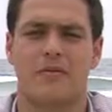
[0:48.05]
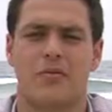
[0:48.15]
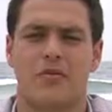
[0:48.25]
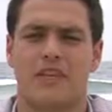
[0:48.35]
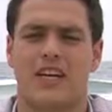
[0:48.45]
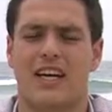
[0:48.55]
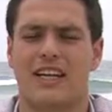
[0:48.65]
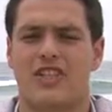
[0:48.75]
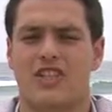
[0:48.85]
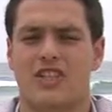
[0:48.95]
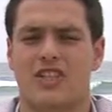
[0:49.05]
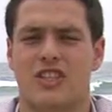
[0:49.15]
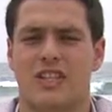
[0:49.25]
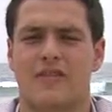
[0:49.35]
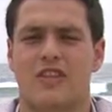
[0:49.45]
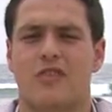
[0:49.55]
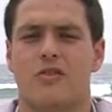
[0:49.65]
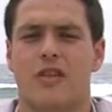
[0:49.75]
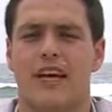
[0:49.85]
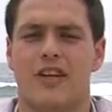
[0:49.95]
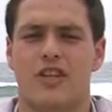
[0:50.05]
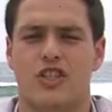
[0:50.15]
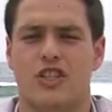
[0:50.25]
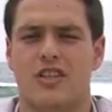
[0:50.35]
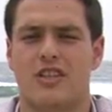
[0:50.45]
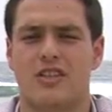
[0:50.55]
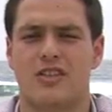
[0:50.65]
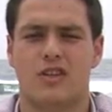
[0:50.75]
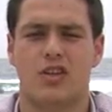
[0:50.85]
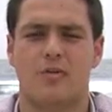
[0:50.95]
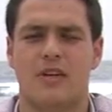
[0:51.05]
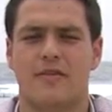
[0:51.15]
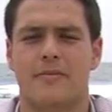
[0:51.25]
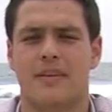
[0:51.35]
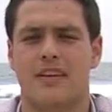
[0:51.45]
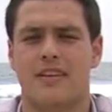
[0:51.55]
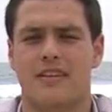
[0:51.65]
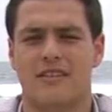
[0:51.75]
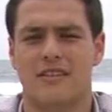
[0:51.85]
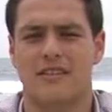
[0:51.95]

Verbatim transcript: improving your hydration and giving you the energy to go above and beyond.